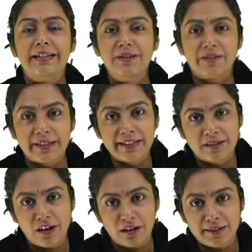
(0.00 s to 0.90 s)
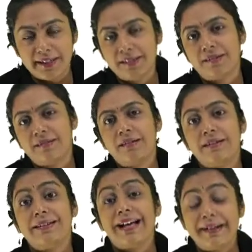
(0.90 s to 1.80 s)
in the right context,
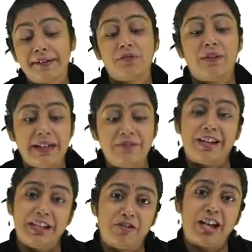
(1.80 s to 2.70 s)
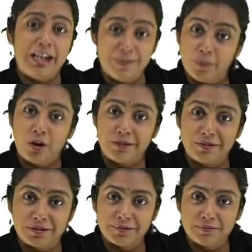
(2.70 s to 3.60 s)
that is very, very, very
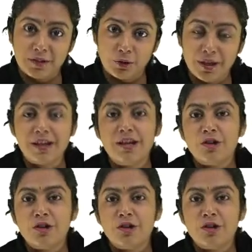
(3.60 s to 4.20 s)
important, okay?